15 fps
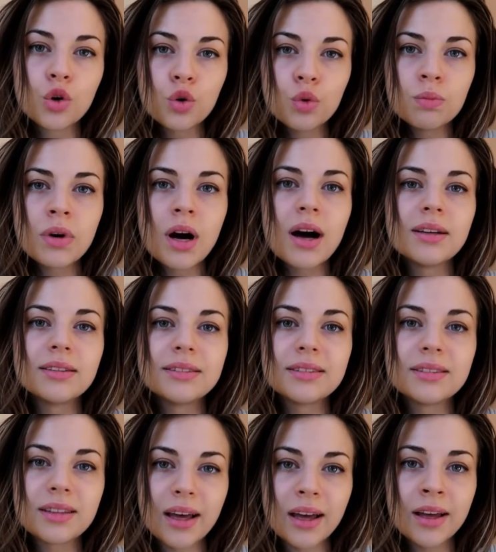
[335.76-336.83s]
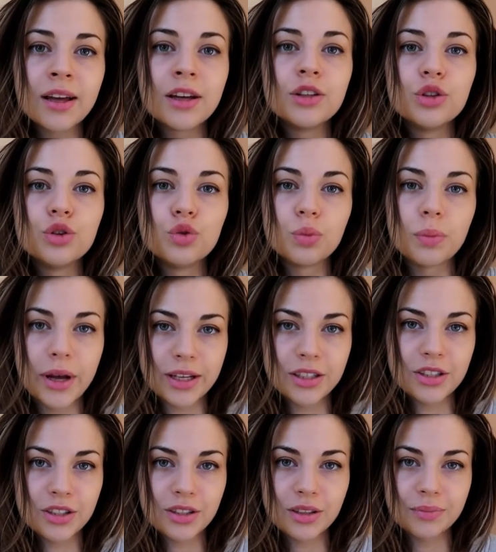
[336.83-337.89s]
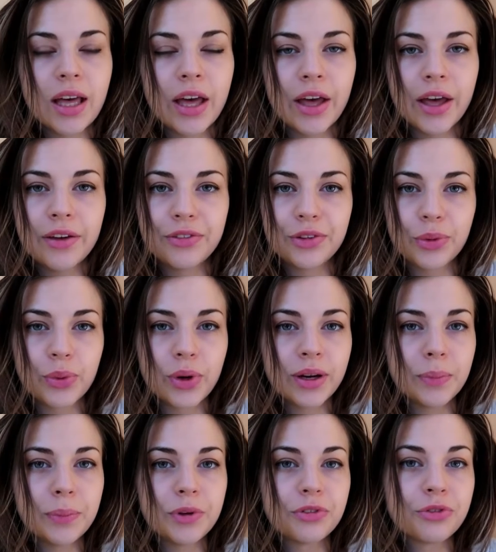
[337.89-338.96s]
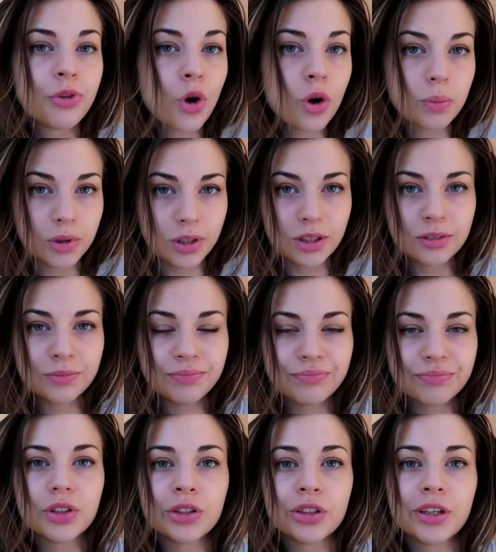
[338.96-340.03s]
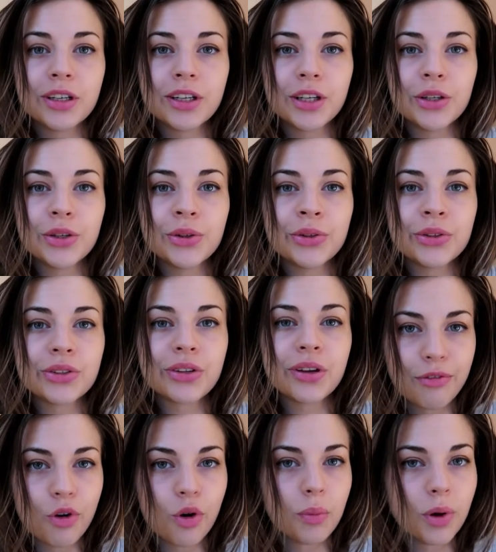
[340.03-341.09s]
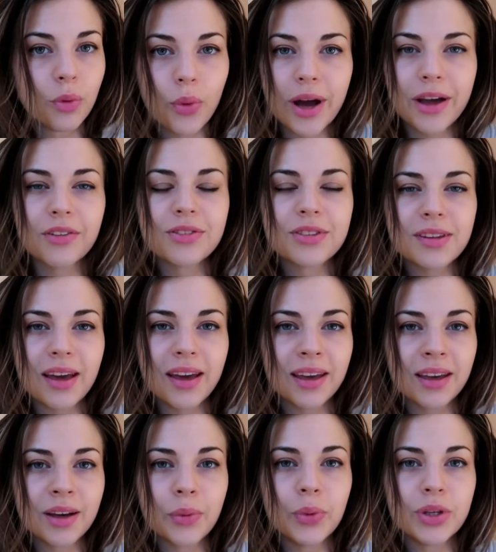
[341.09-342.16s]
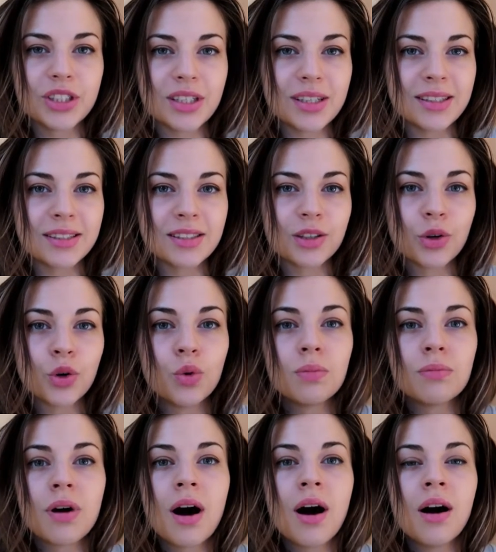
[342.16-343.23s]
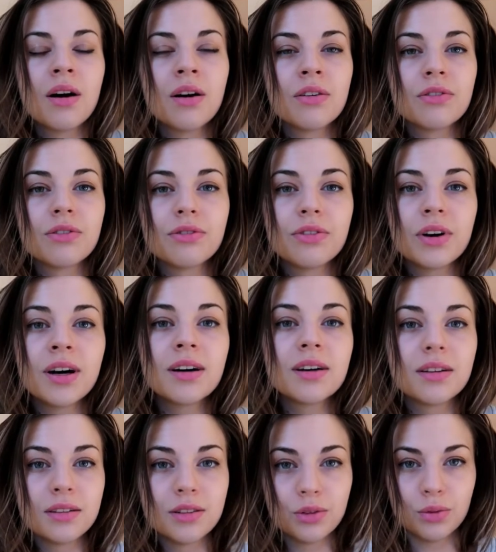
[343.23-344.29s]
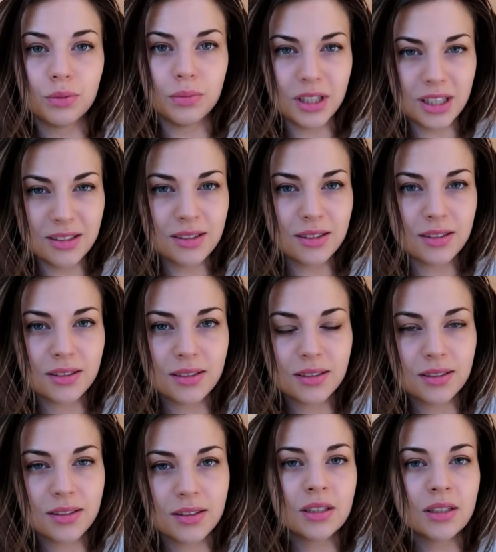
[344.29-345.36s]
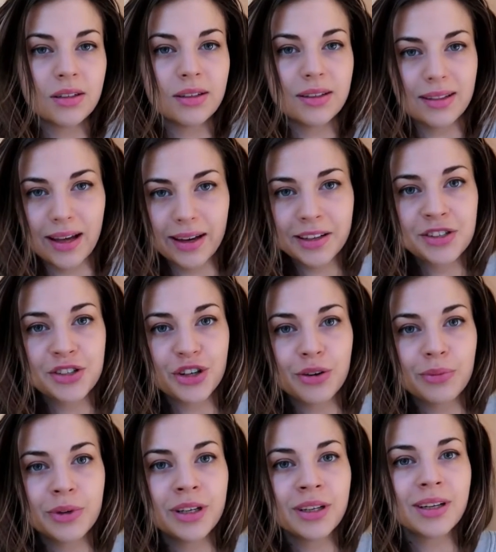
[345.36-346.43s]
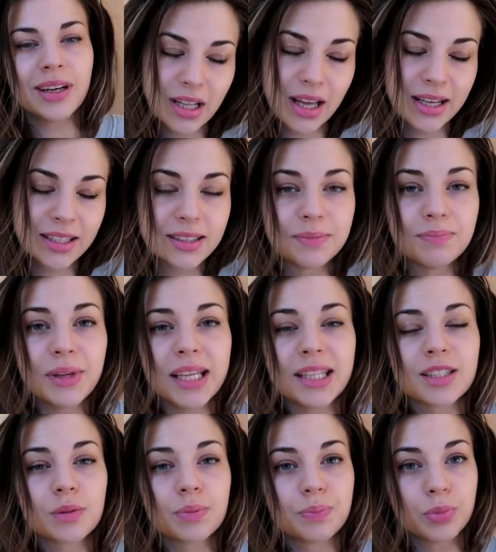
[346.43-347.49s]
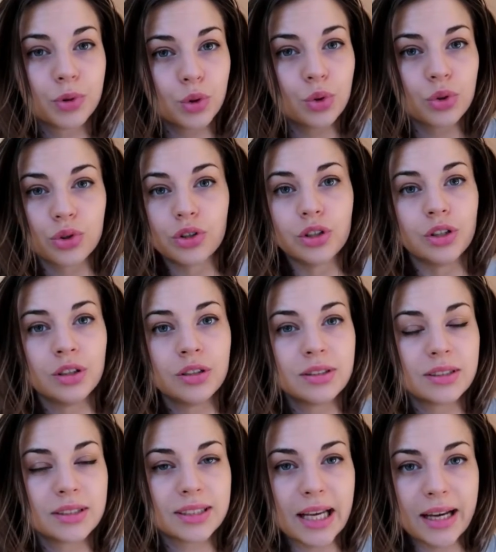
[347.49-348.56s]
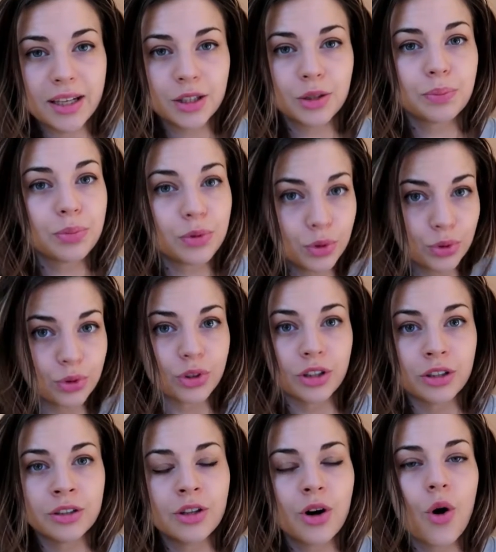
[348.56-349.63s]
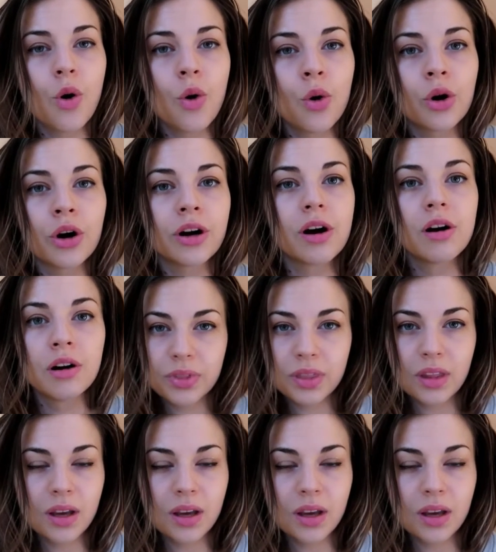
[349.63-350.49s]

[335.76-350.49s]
Cum te numești. If you want to be formal, you're going to use a formal way of saying, which is cum vă numiți. Like in German, it means plural, second plural, or